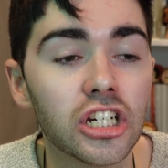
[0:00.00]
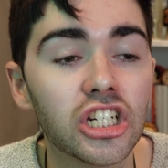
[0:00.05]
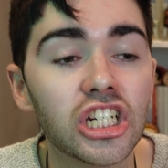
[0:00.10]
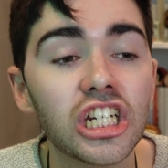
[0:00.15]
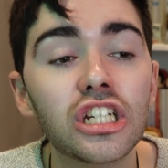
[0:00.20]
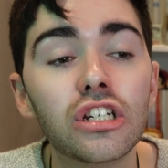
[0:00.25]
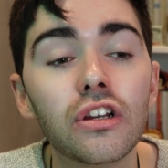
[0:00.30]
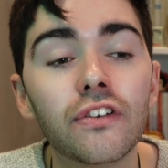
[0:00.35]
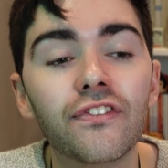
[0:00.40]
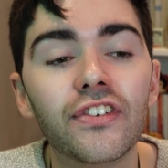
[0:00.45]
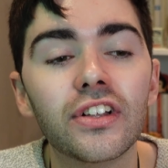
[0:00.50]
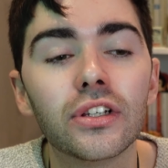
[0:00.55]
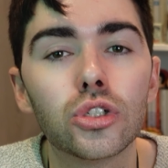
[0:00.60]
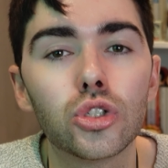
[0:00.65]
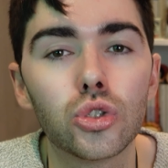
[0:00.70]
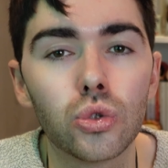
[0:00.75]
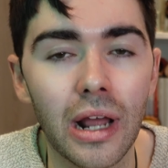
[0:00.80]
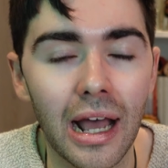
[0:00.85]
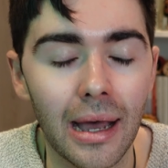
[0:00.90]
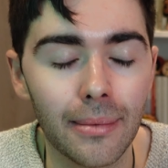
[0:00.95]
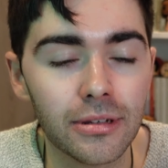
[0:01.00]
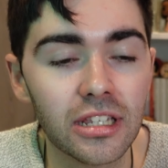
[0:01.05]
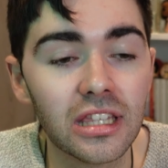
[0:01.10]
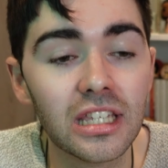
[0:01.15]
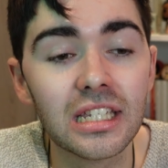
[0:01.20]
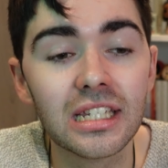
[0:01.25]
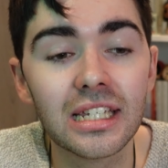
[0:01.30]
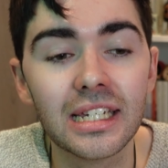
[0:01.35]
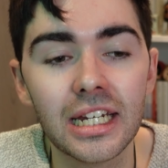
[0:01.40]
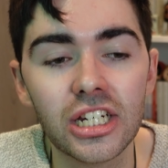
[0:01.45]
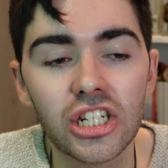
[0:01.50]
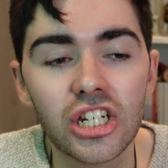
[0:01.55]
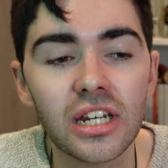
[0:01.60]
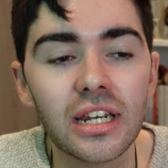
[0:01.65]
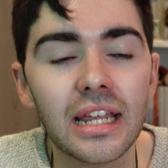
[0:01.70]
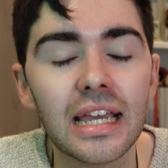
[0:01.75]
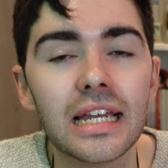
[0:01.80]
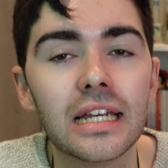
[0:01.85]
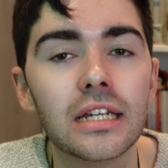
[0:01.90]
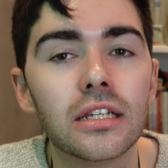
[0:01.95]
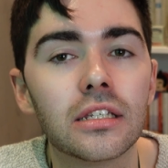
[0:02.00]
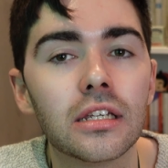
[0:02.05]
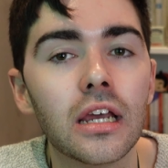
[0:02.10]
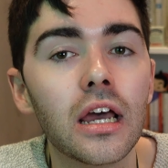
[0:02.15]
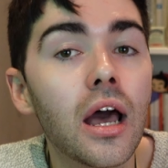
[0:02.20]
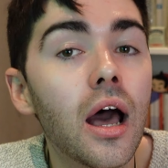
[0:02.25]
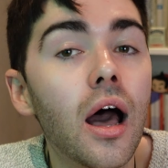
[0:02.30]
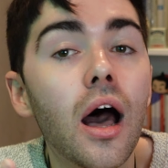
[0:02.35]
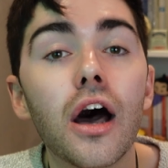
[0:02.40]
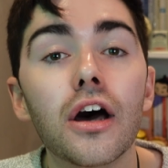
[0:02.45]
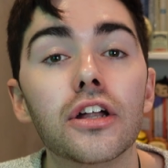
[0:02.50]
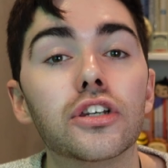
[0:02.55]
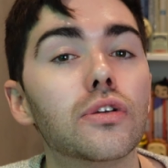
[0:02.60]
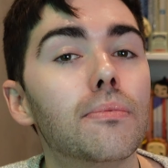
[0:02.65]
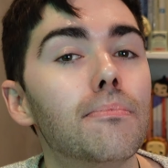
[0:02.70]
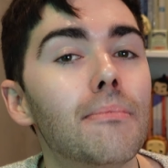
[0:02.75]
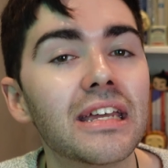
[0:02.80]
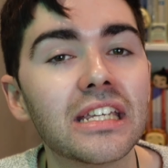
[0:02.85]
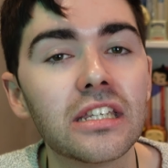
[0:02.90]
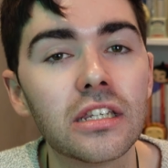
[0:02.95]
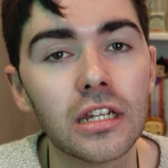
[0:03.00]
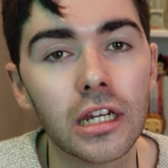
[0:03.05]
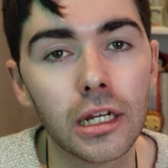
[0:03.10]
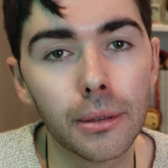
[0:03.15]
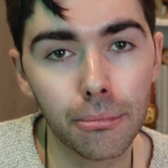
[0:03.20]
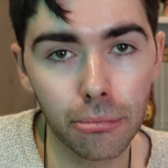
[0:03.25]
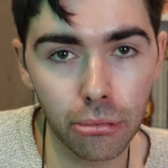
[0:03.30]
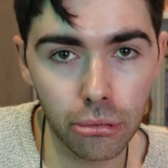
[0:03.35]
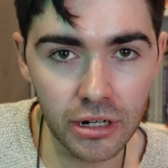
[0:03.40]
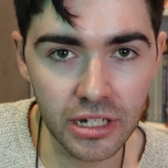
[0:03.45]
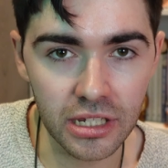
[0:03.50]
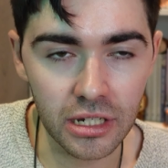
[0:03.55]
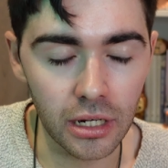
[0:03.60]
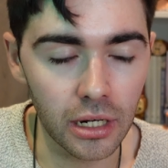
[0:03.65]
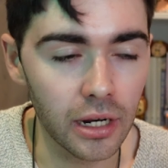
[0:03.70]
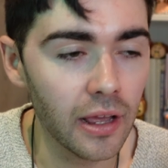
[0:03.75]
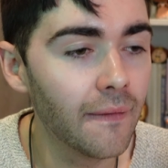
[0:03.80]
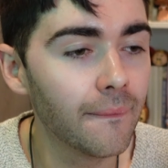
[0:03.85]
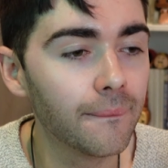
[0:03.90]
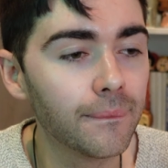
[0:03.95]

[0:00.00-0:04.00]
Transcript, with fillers: She should feel trapped. This kitchen is her domestic prison.